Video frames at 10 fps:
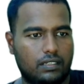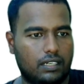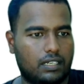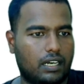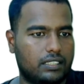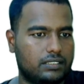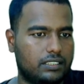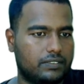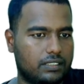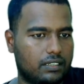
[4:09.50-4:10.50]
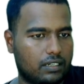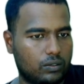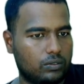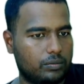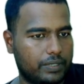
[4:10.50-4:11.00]
Car is driven
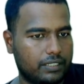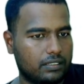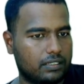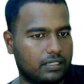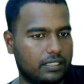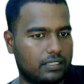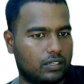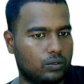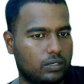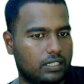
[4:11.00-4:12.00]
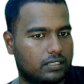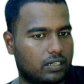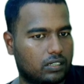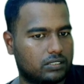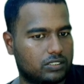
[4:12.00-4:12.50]
round a bend in the road at
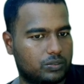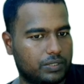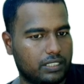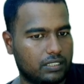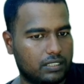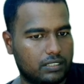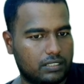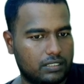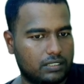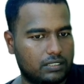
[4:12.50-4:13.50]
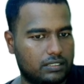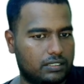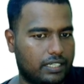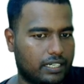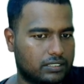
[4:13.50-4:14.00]
constant speed.
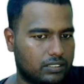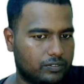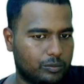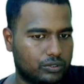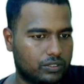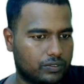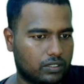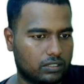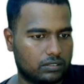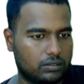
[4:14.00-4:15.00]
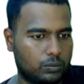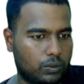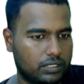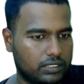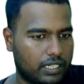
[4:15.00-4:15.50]
Direction of the motion of the car.
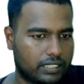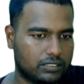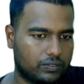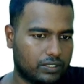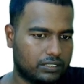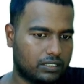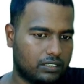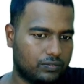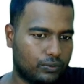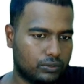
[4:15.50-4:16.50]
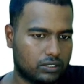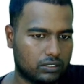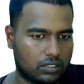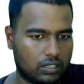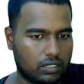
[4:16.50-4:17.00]
What is the direction of the resultant force on
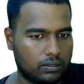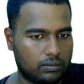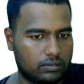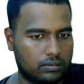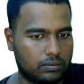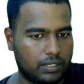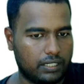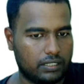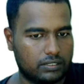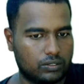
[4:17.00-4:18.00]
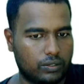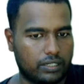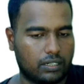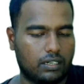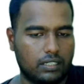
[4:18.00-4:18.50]
the car when it is
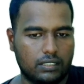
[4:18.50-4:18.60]
going?